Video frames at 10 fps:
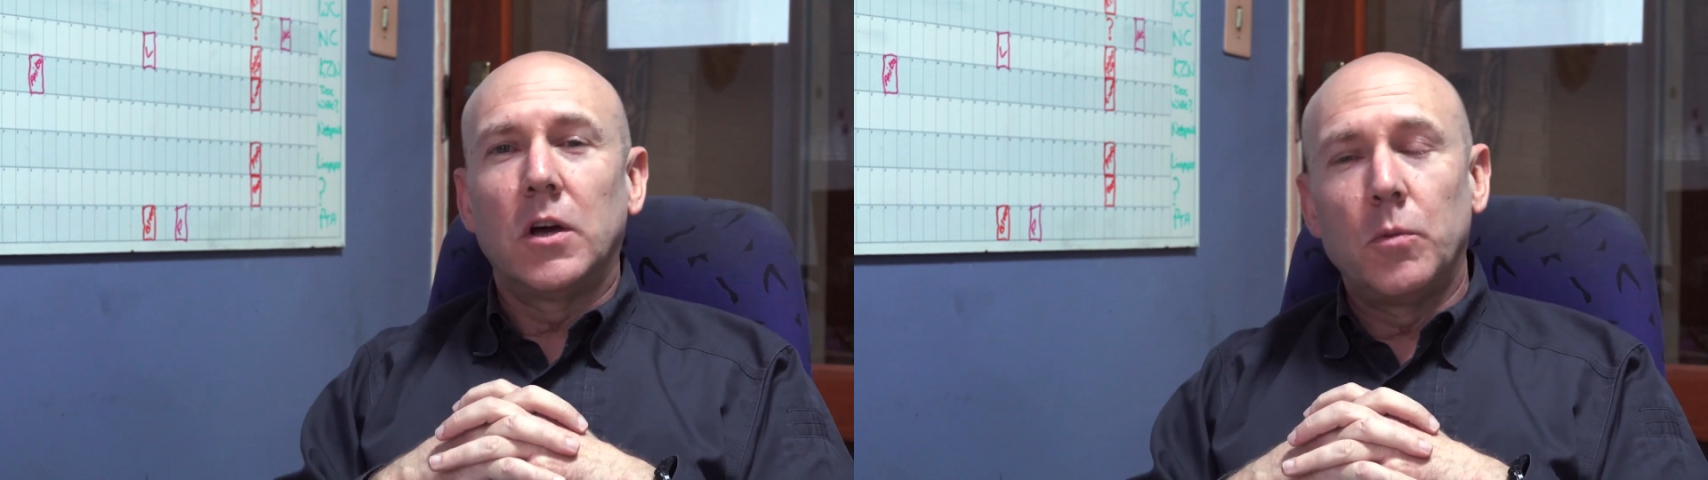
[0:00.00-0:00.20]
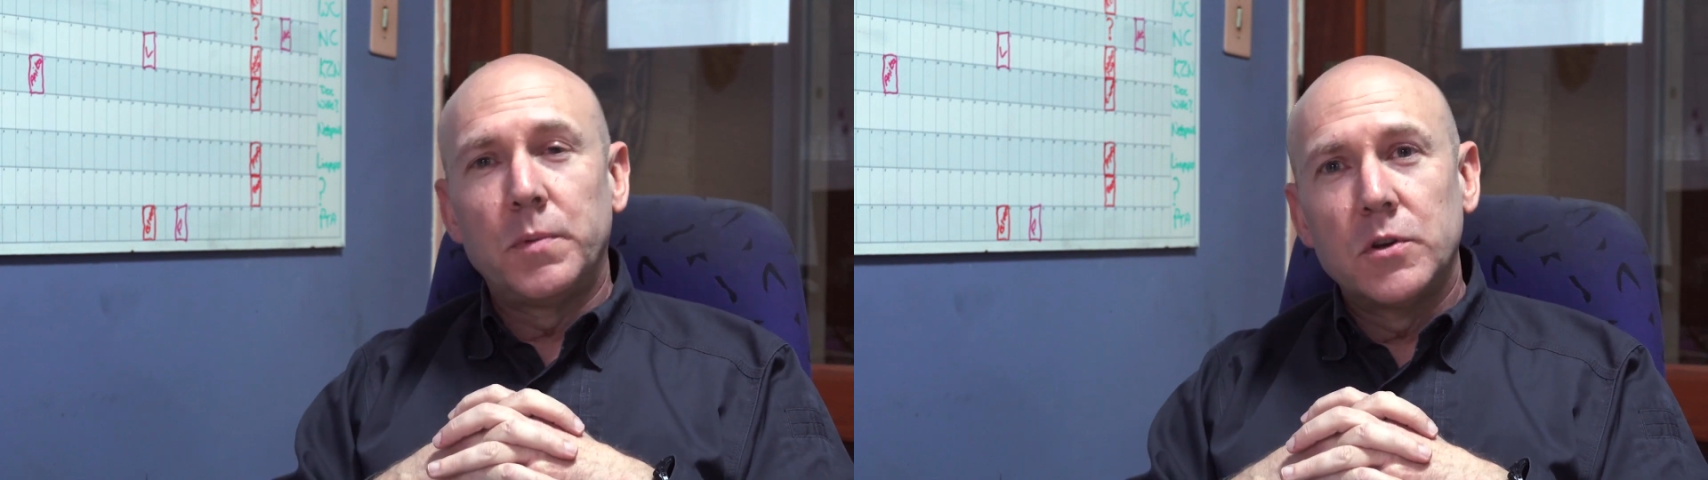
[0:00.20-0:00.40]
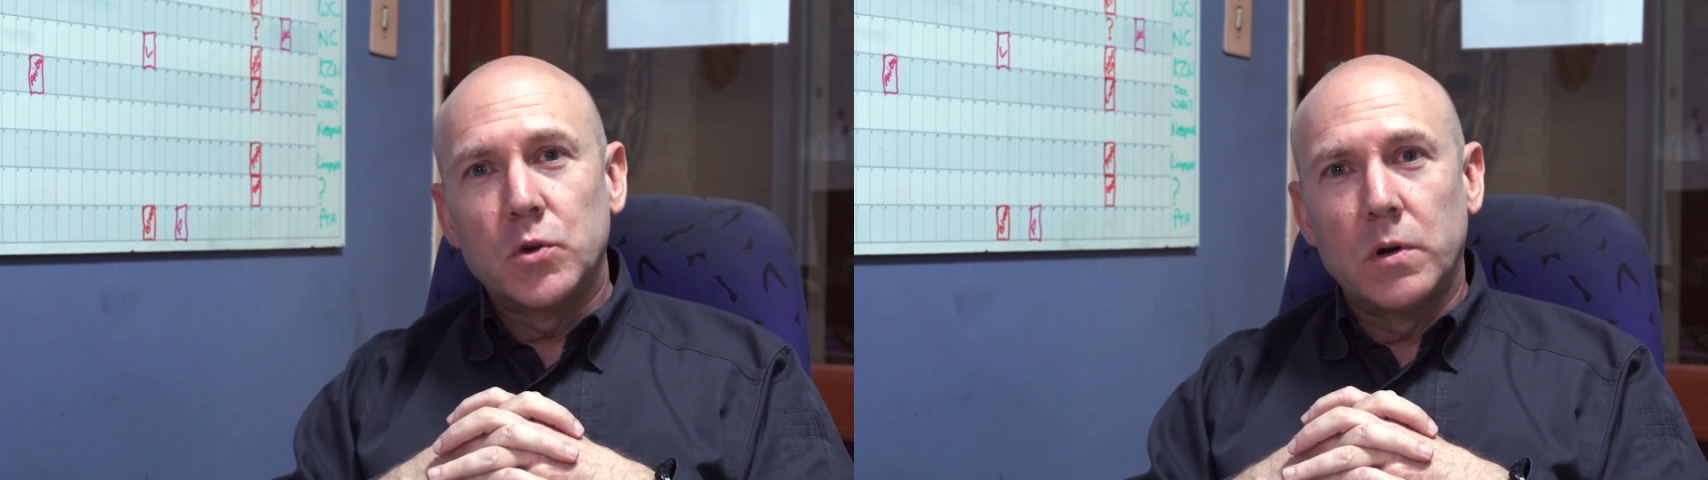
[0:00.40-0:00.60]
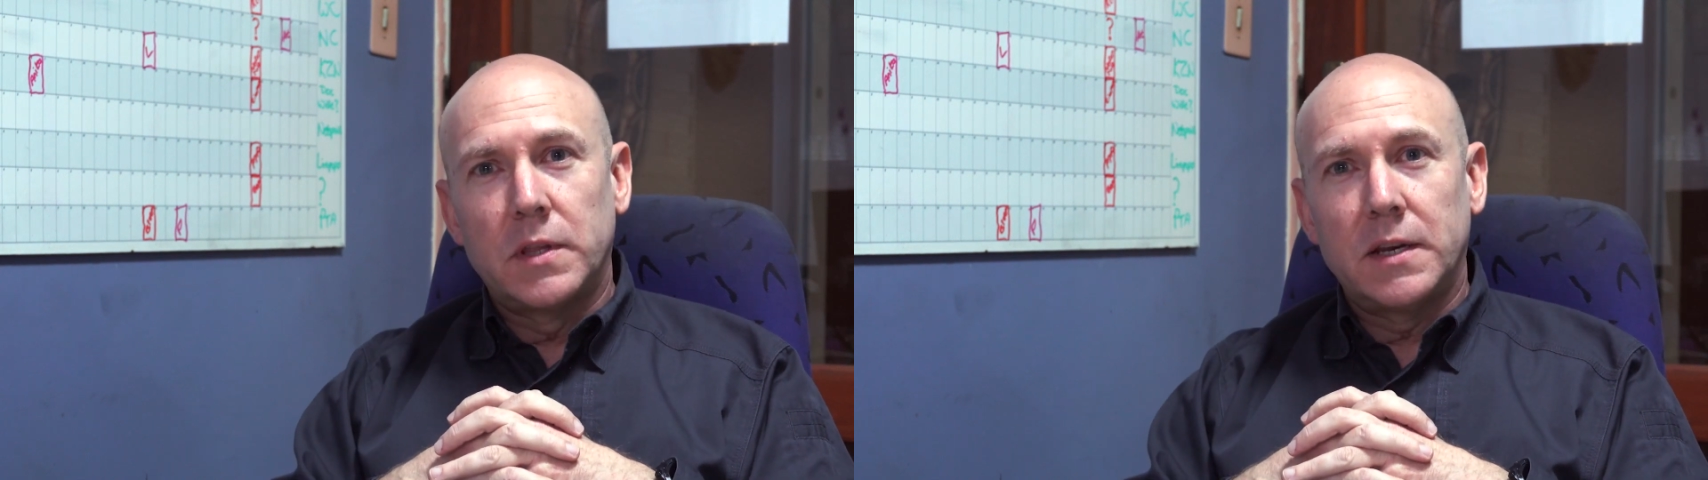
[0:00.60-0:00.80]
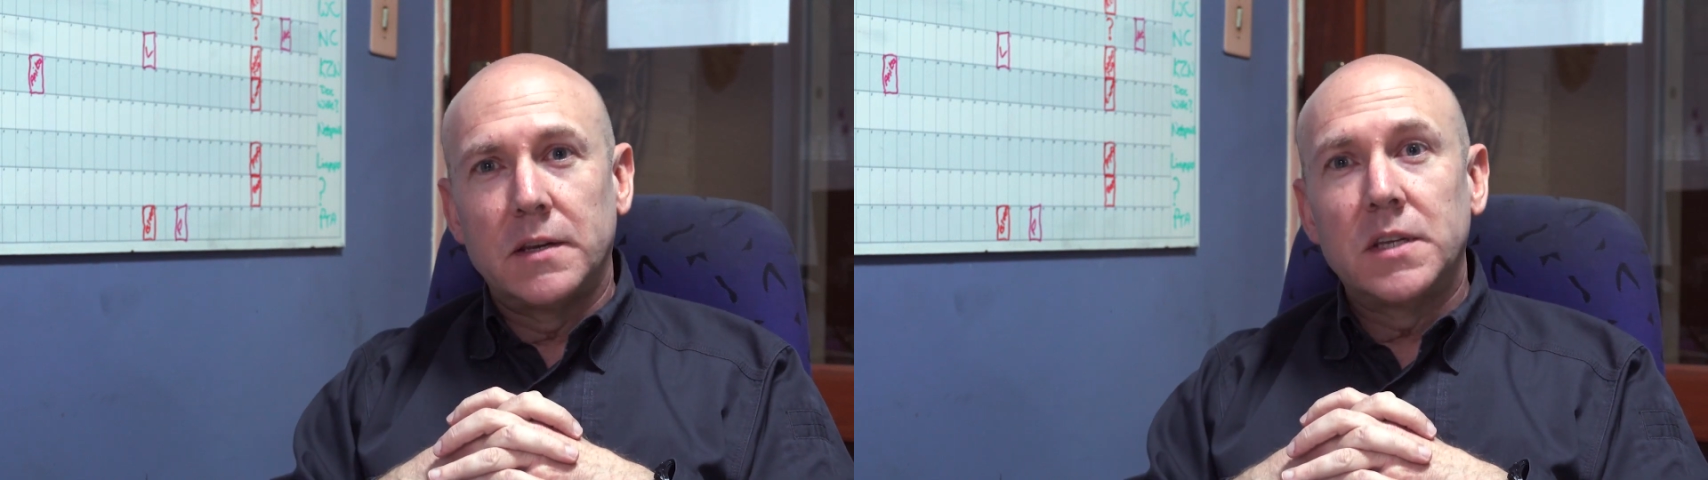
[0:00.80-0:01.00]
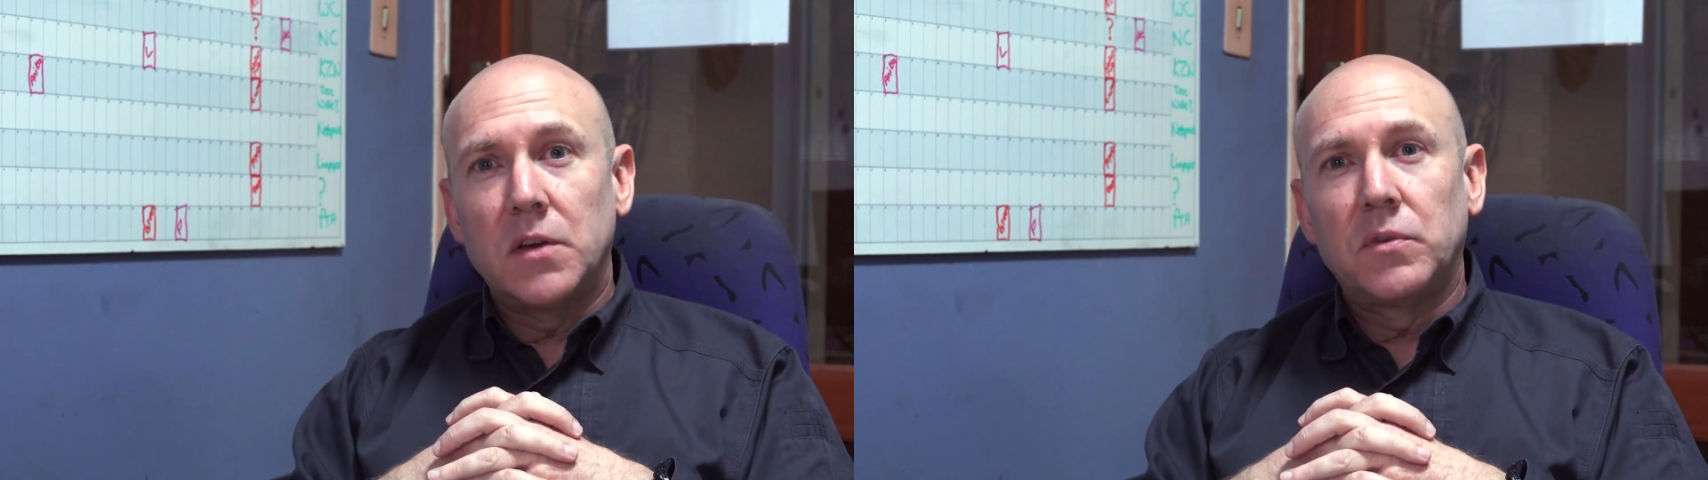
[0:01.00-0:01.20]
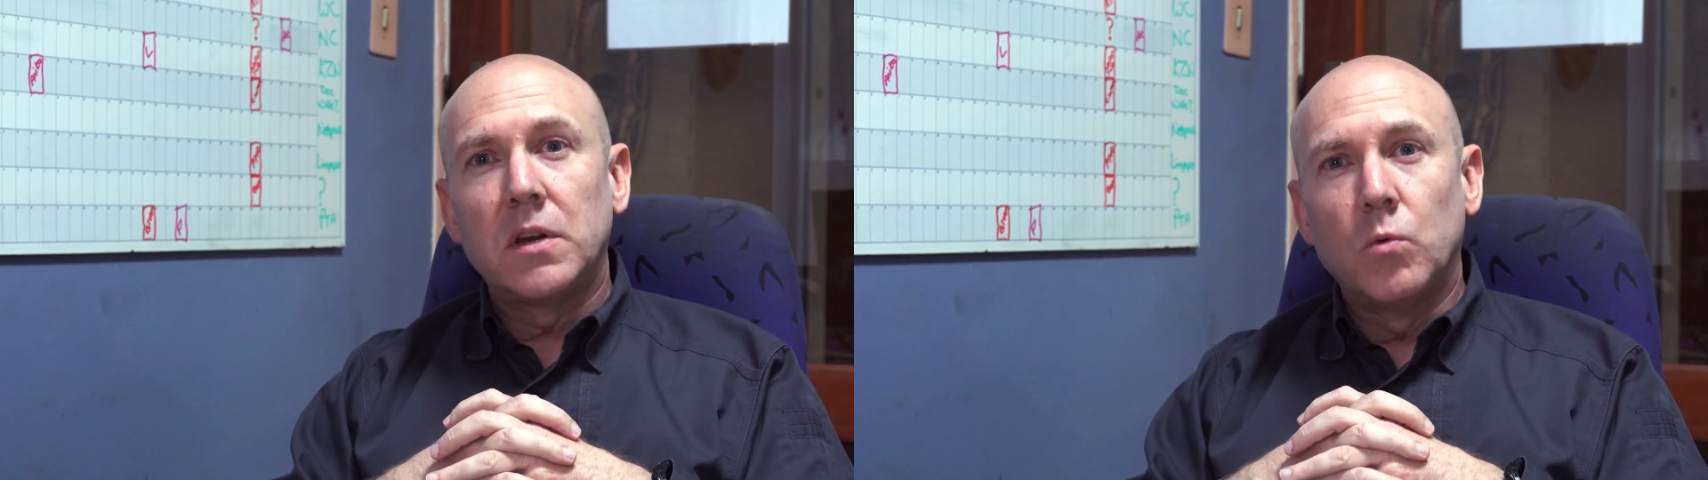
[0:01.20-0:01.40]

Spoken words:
I hope you enjoyed that and definitely